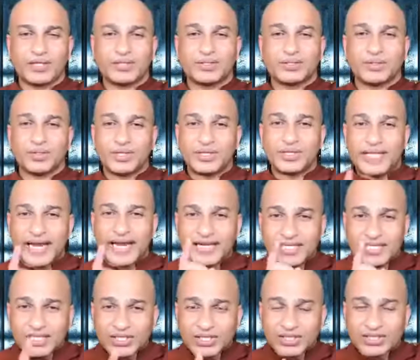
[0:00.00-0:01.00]
So
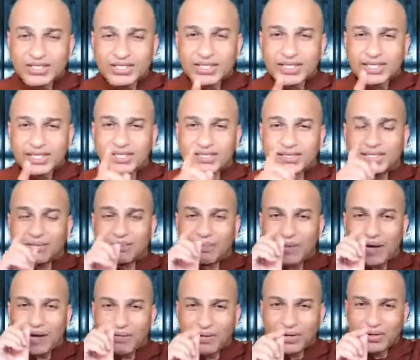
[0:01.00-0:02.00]
that is the, the
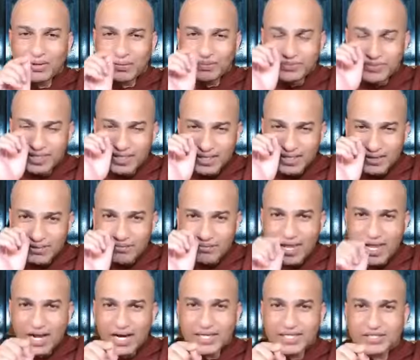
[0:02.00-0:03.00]
power of the
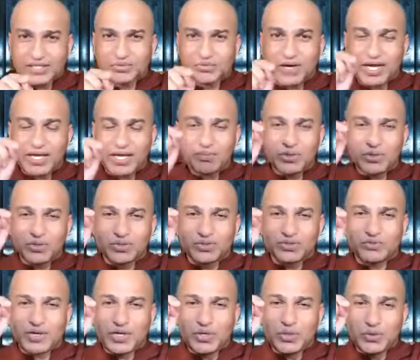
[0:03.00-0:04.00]
awareness. Why?
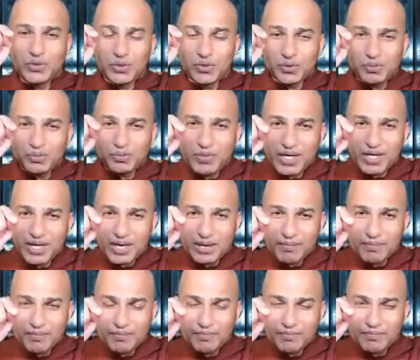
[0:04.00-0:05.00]
Because when you
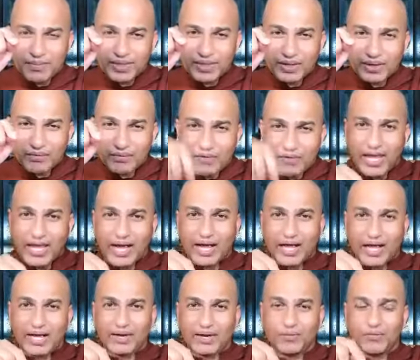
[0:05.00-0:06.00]
become aware,
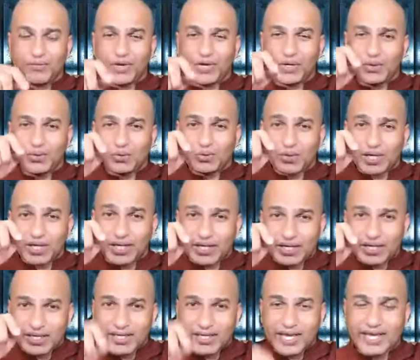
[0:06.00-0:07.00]
when you
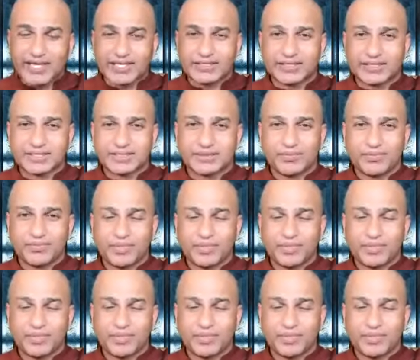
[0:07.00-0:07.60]
recognize,